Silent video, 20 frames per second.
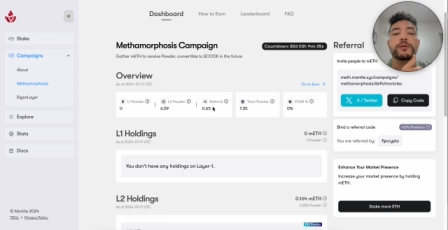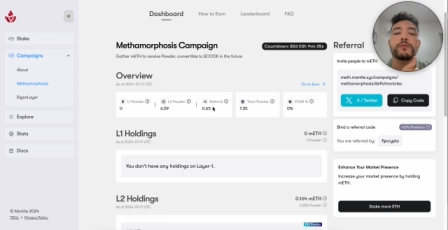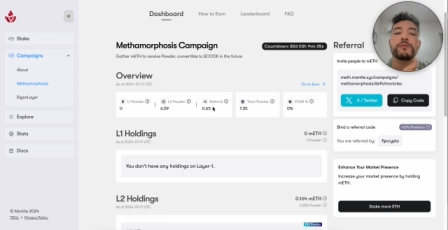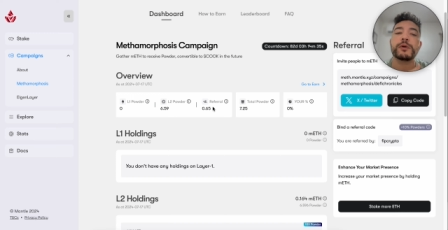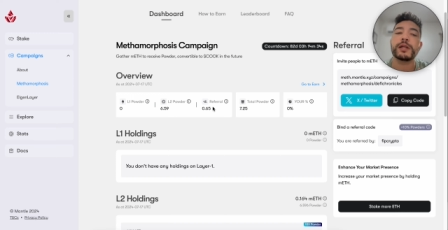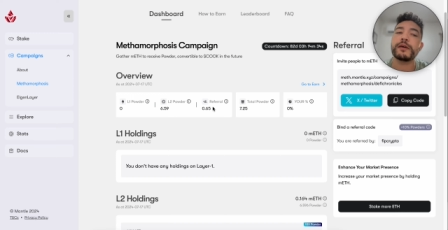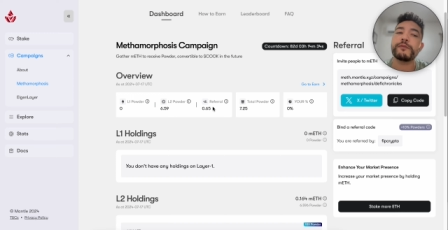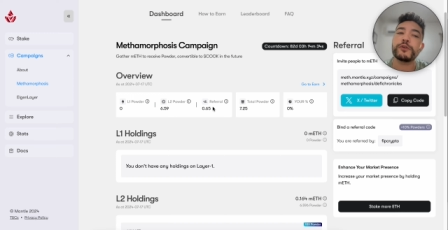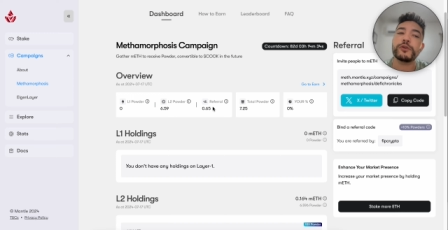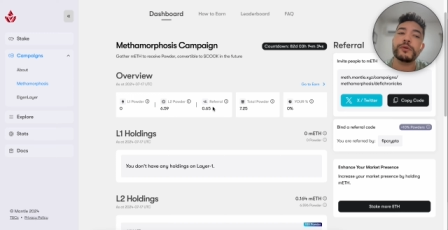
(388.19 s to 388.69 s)

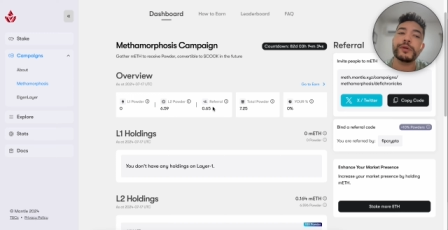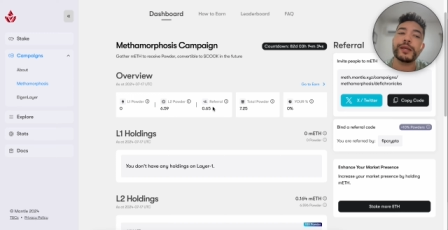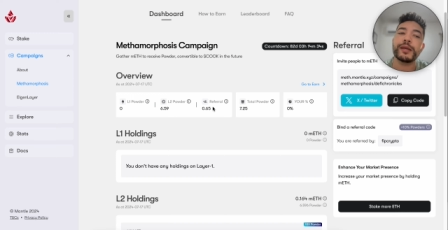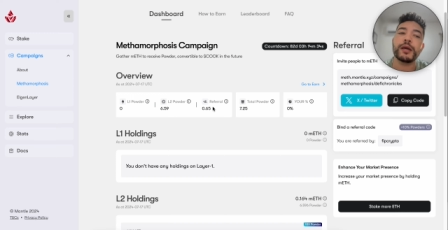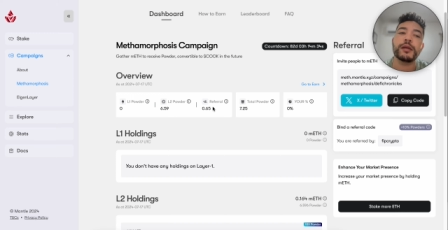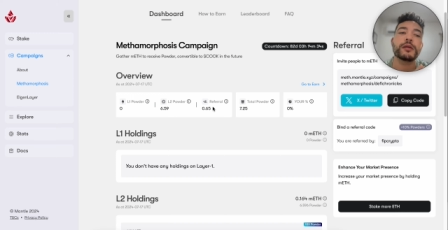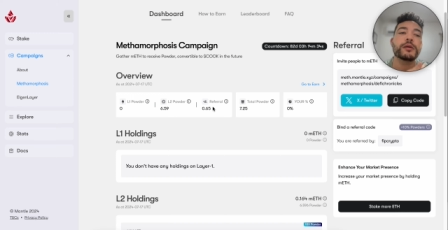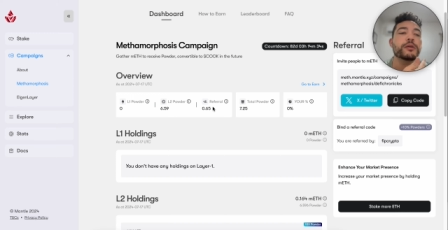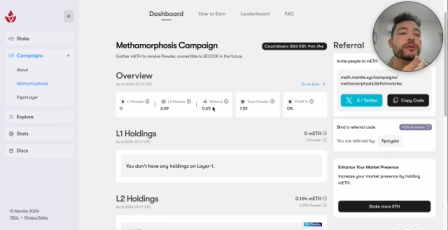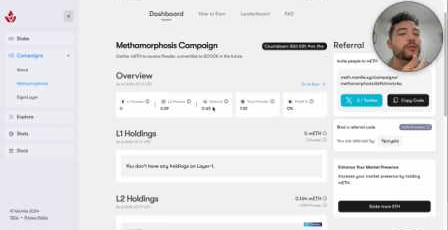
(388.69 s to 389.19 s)
Whenever you
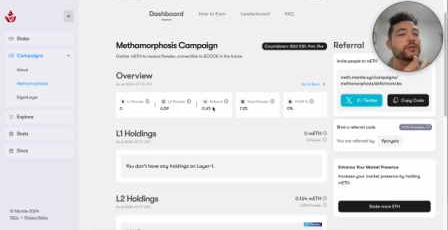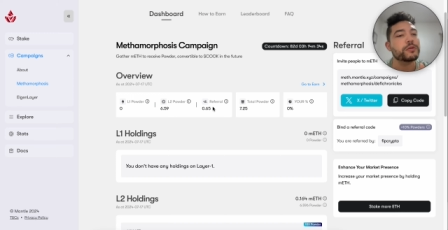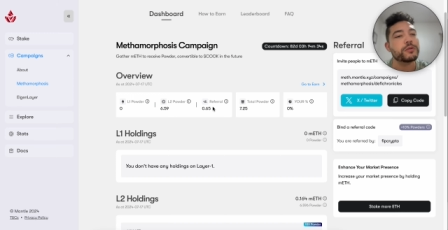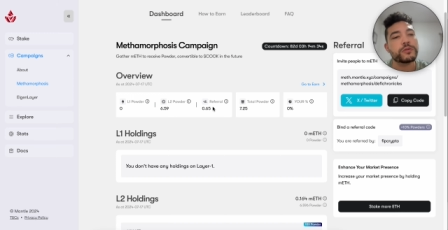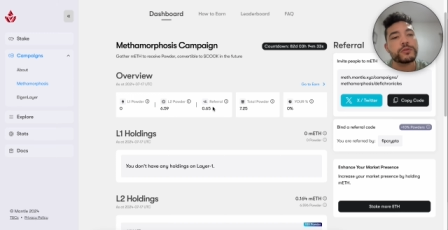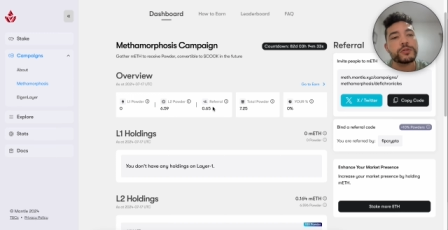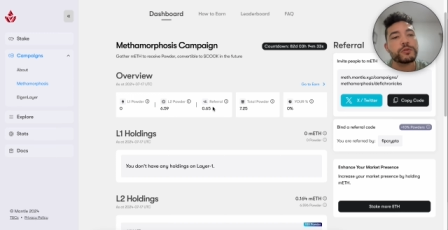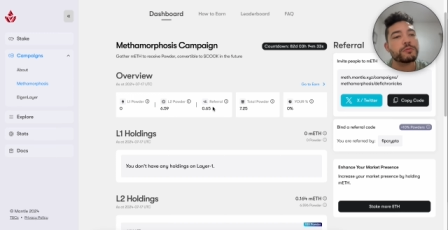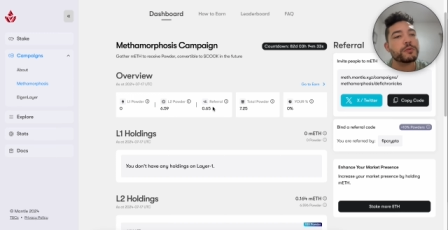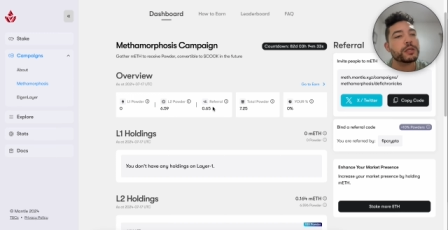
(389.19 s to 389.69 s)
can,
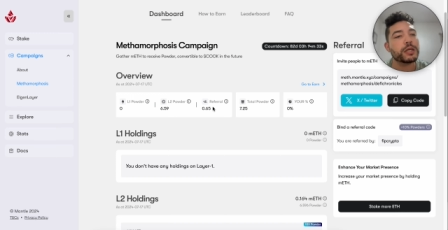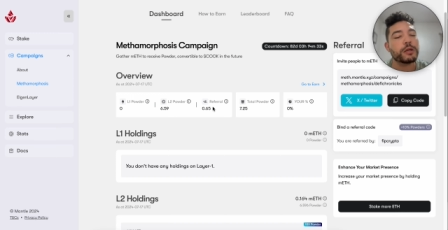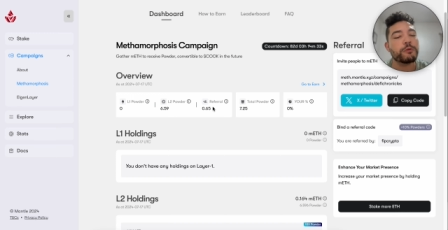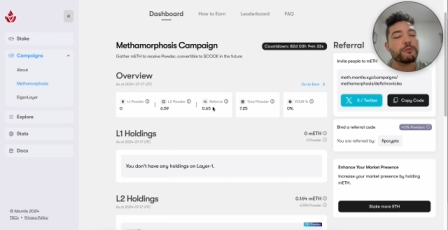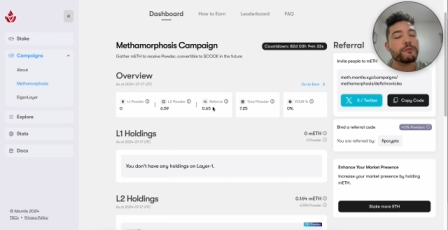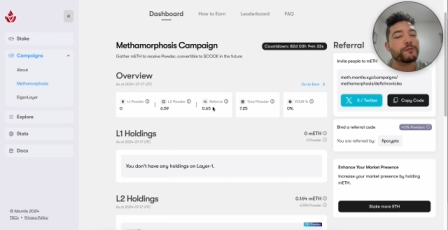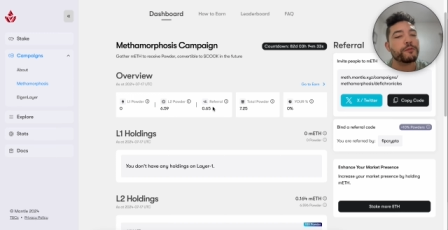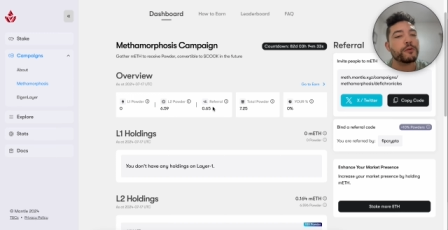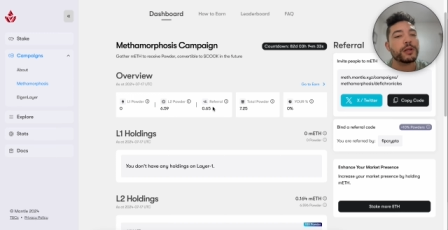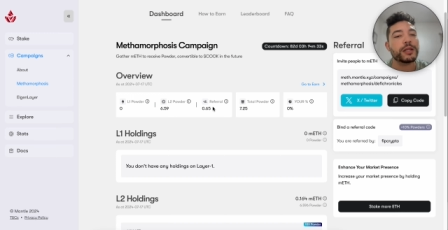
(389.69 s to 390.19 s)
use a
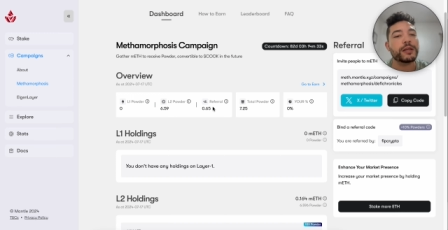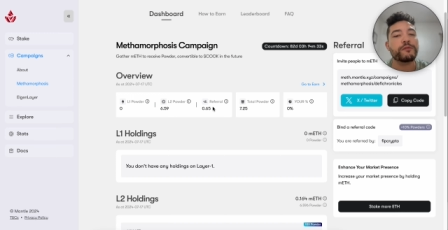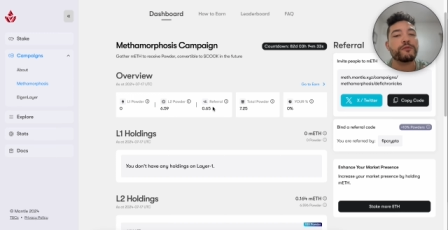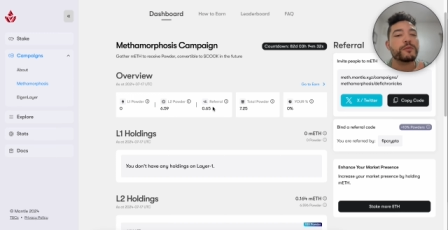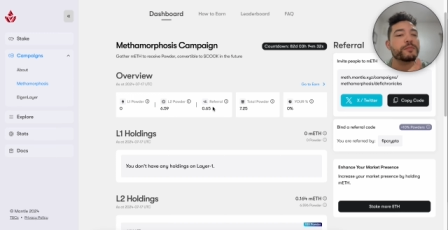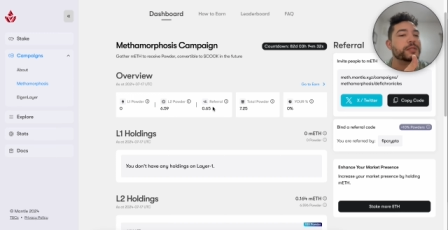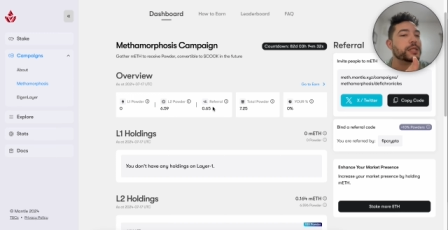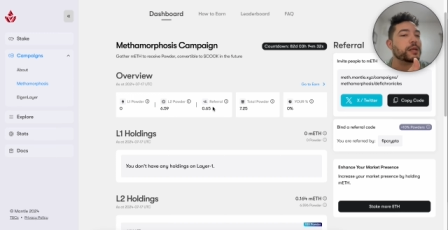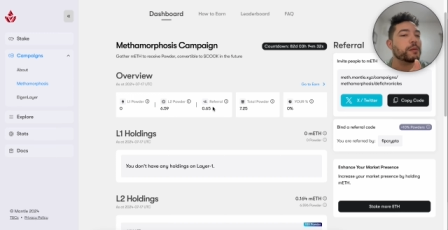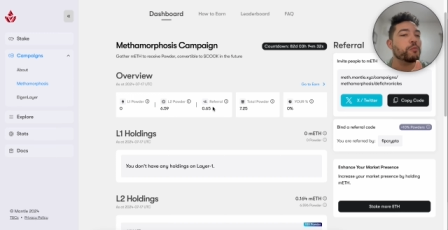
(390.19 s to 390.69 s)
referral link
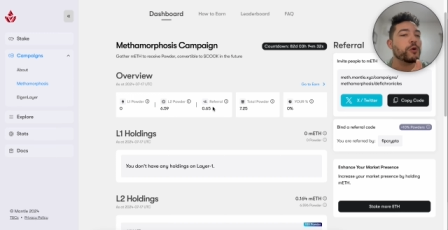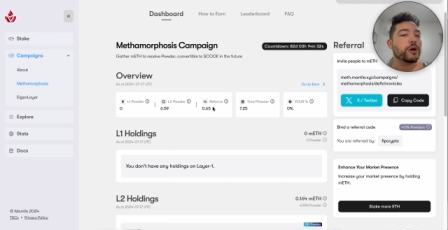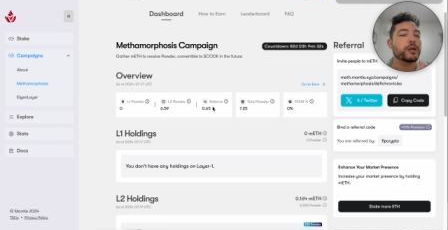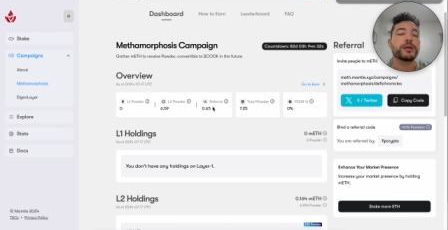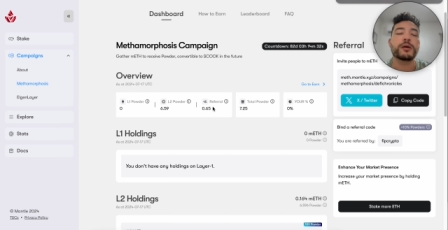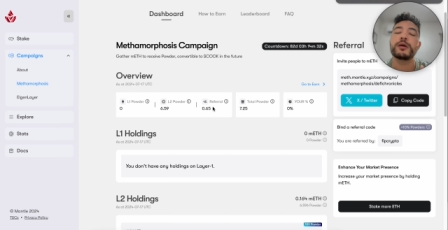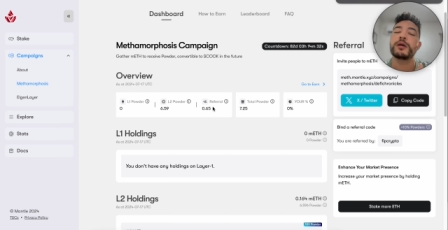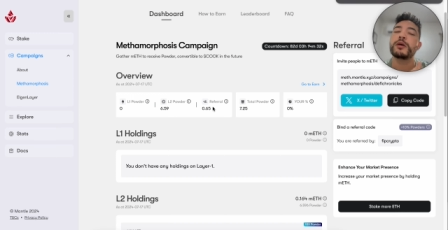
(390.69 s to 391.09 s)
from someone